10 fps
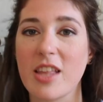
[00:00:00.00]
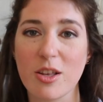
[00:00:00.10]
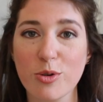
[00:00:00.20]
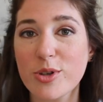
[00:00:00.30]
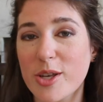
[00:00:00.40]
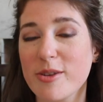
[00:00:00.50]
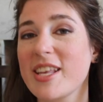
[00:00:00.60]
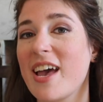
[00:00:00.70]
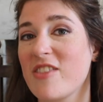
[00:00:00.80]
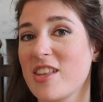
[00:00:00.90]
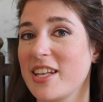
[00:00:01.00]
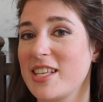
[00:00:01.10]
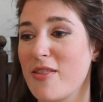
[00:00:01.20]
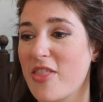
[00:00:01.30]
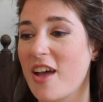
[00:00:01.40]
And then also set in the
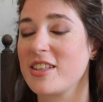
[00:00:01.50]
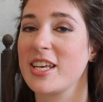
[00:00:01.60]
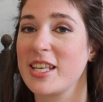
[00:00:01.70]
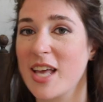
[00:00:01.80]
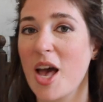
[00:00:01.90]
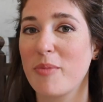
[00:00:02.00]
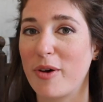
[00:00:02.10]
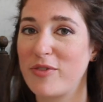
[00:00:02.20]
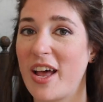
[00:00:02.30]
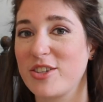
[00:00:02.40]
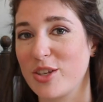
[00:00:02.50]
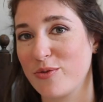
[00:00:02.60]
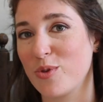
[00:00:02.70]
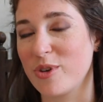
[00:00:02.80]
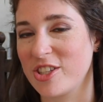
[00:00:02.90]
1930s, but
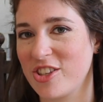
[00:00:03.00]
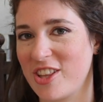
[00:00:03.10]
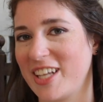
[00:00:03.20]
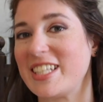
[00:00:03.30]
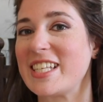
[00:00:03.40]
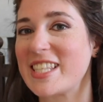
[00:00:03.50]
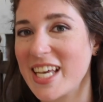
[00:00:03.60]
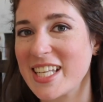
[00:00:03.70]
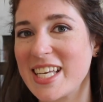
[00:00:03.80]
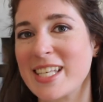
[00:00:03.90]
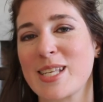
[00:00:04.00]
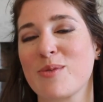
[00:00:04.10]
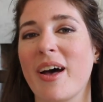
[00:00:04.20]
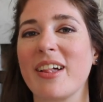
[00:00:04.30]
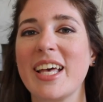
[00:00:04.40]
flashing forwards to the 1960s
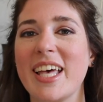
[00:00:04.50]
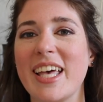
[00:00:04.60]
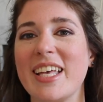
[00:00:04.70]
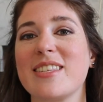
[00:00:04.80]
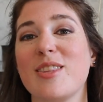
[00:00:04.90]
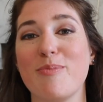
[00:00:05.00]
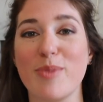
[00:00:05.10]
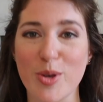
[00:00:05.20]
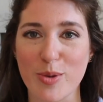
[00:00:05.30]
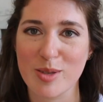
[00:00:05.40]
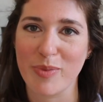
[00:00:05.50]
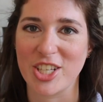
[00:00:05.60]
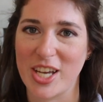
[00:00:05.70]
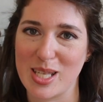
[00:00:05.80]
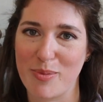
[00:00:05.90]
as well, is The Muse
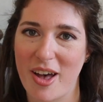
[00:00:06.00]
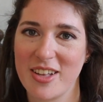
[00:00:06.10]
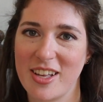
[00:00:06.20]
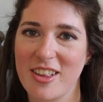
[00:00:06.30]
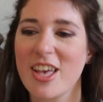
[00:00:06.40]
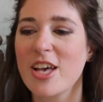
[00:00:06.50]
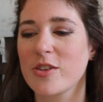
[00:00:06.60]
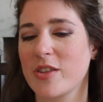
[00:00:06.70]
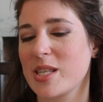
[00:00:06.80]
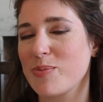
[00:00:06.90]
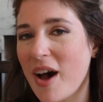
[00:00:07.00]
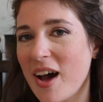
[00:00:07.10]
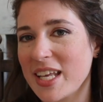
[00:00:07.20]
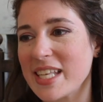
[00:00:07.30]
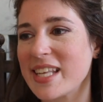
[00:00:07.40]
by Jessie Burton. So this is
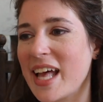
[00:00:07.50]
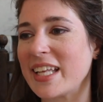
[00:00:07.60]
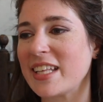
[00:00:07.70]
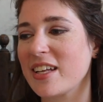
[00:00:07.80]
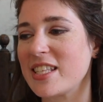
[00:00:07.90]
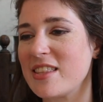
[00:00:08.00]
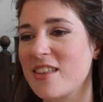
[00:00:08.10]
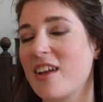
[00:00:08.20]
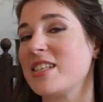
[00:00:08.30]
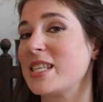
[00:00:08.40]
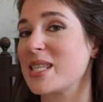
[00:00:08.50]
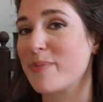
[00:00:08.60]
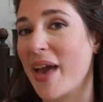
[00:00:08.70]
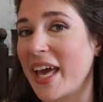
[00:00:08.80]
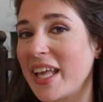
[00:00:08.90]
partly set in 1930s
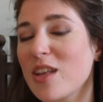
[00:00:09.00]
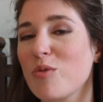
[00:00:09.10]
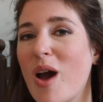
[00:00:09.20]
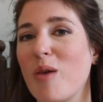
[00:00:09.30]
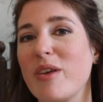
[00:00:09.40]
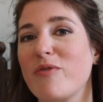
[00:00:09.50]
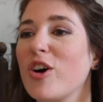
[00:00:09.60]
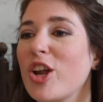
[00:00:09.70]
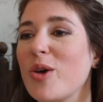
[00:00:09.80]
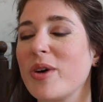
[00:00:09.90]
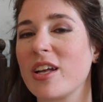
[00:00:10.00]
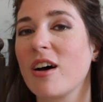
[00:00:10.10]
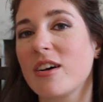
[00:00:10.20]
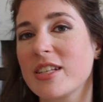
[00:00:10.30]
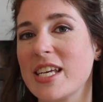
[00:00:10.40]
Spain, where we follow an
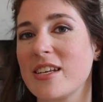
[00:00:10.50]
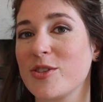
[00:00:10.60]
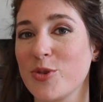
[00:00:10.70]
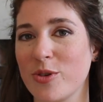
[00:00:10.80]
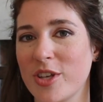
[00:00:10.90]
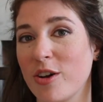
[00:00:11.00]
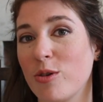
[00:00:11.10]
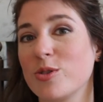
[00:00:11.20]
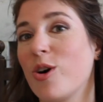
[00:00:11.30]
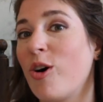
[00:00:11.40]
art dealer's daughter called